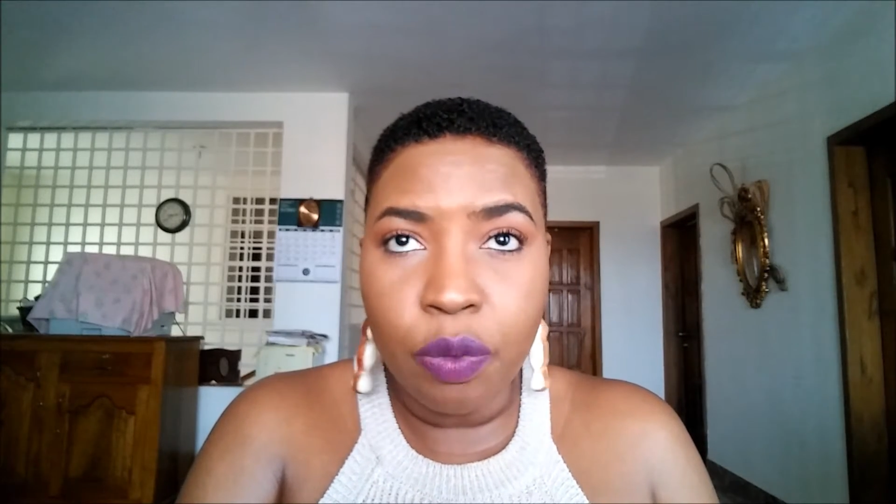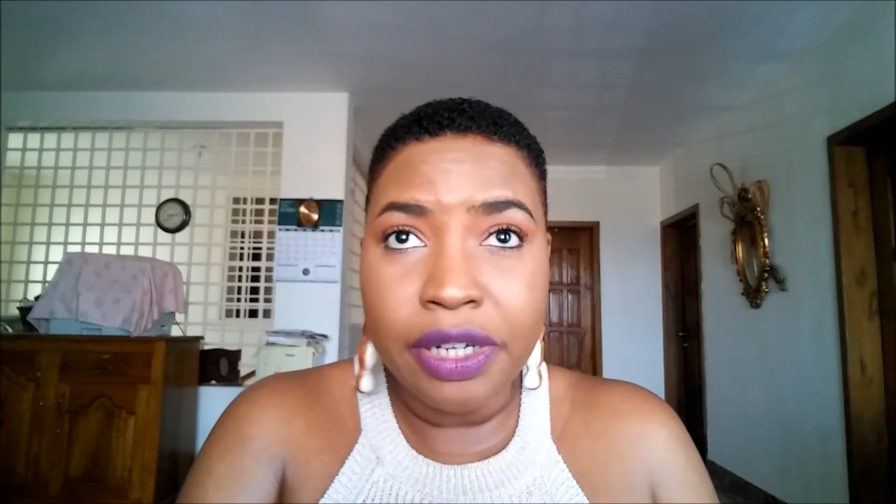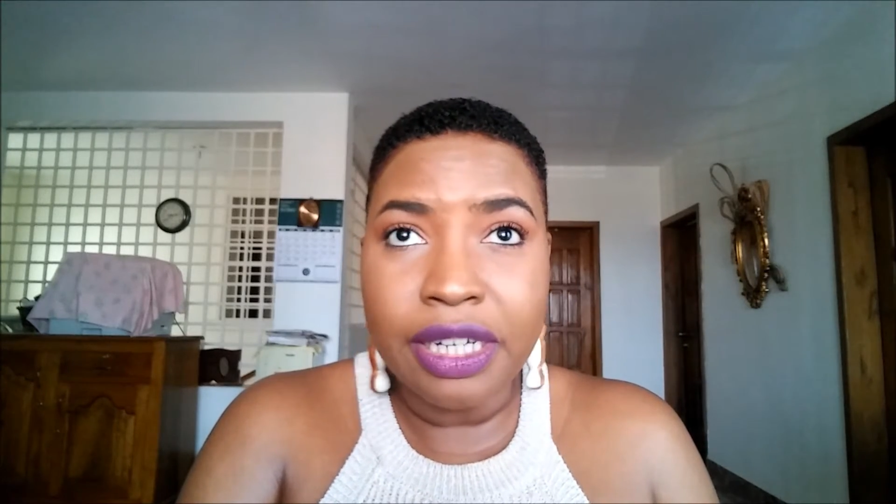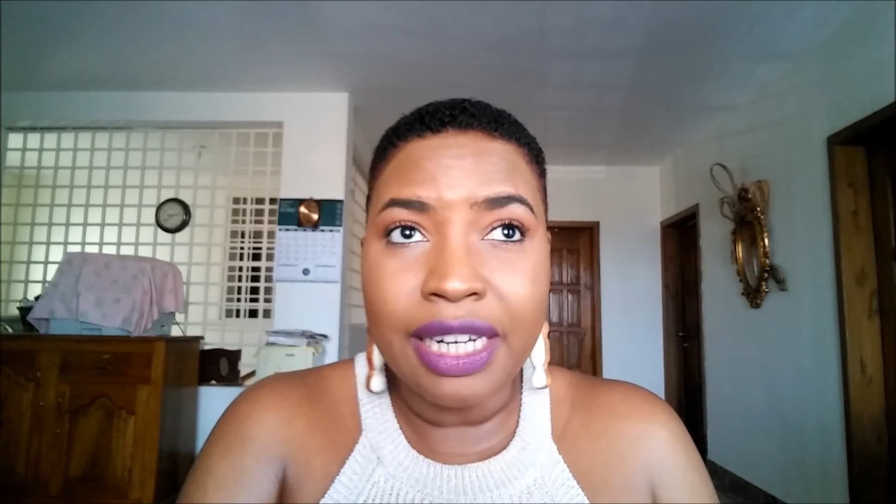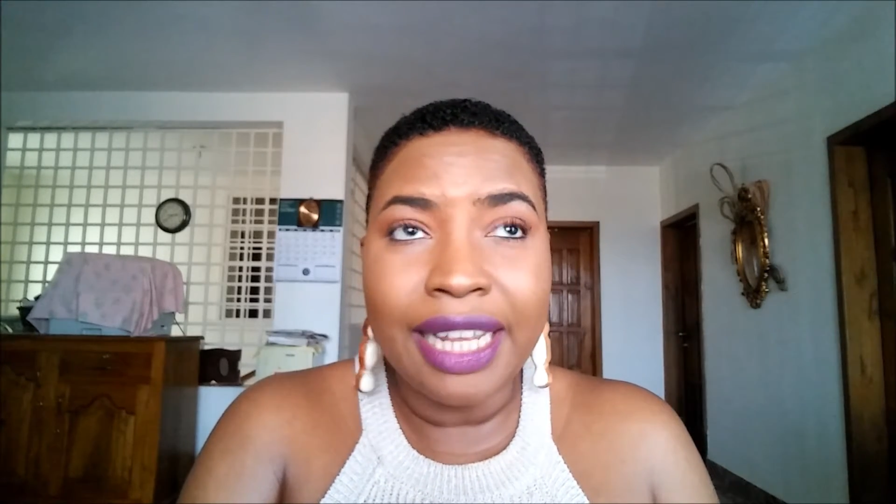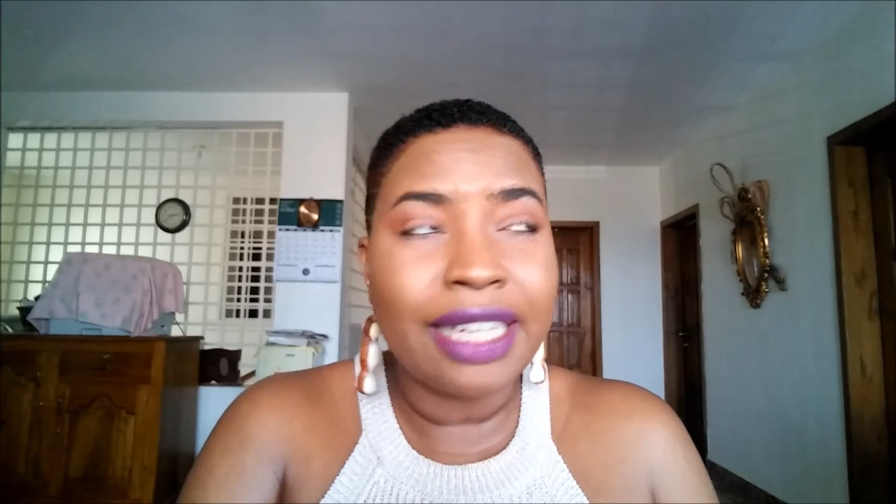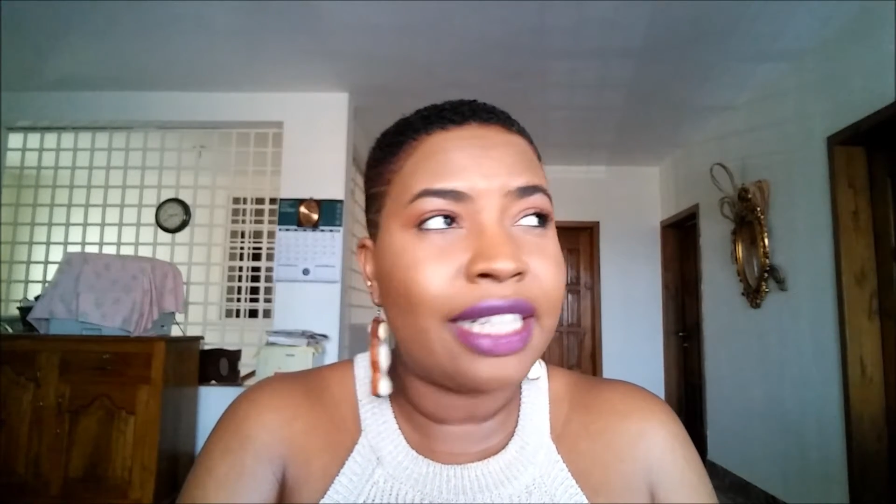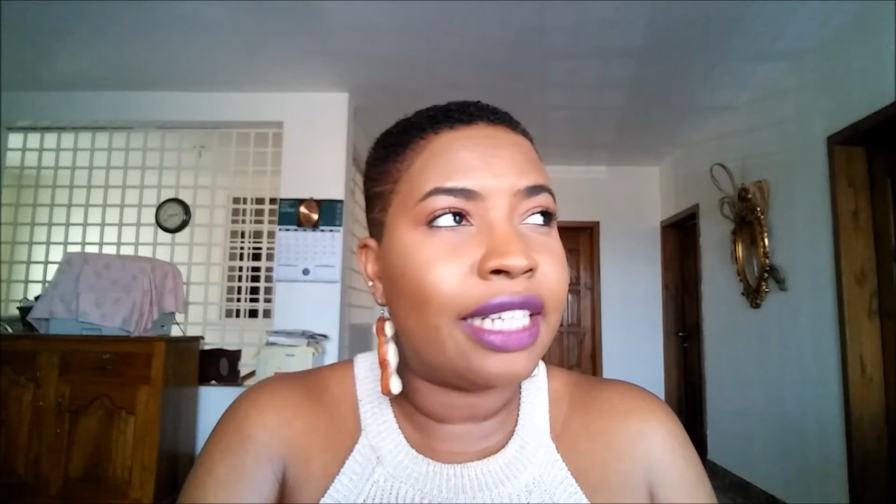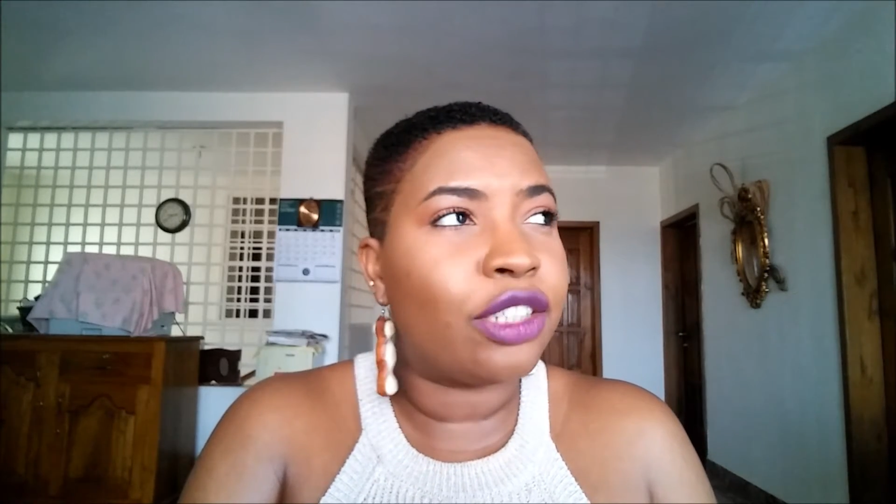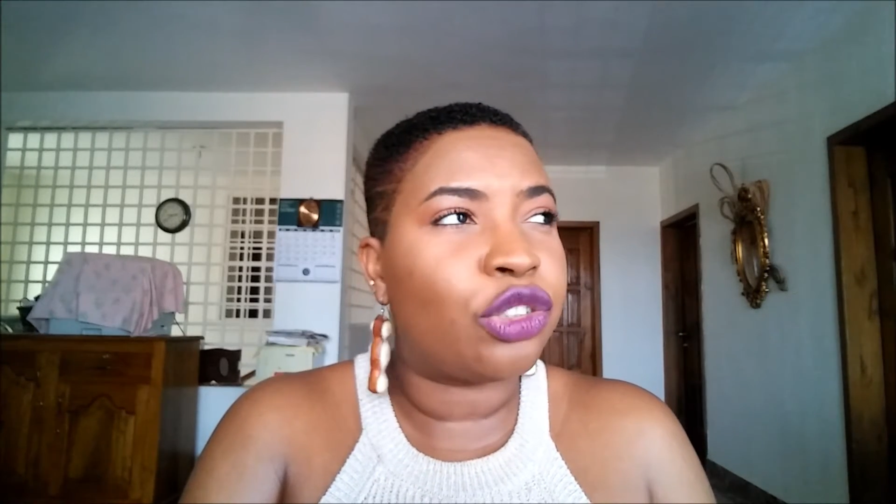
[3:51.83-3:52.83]
when the land
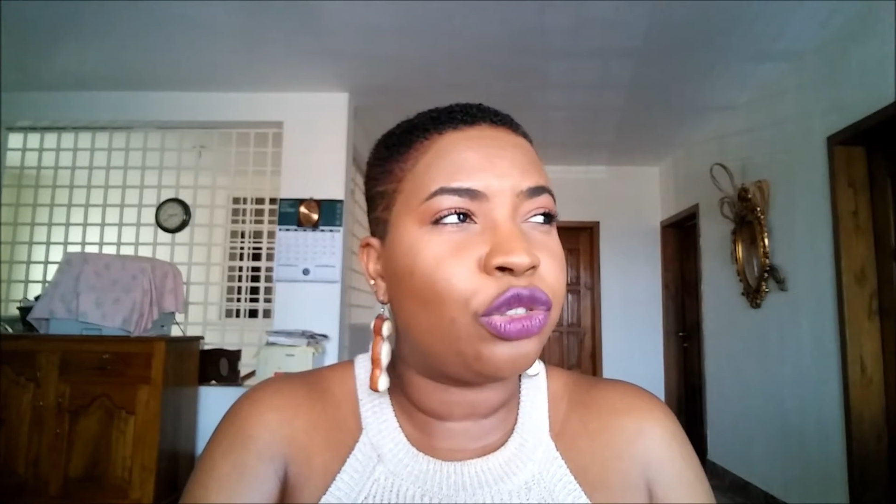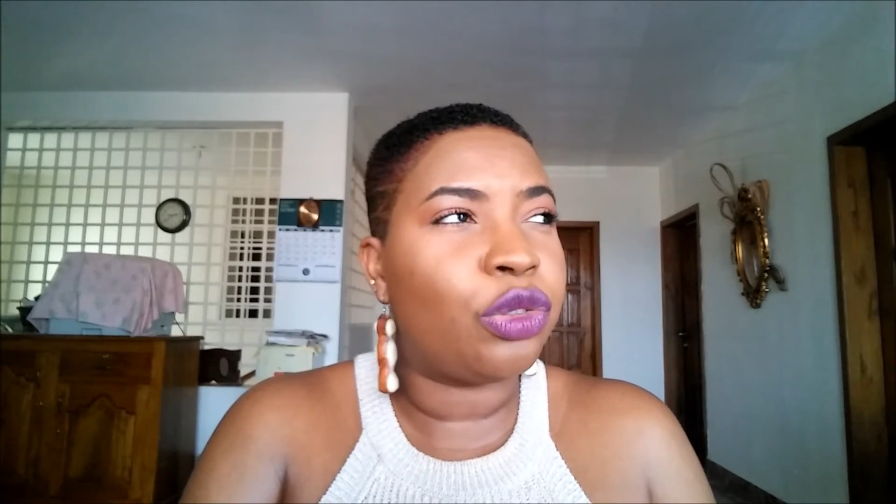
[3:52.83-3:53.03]
is,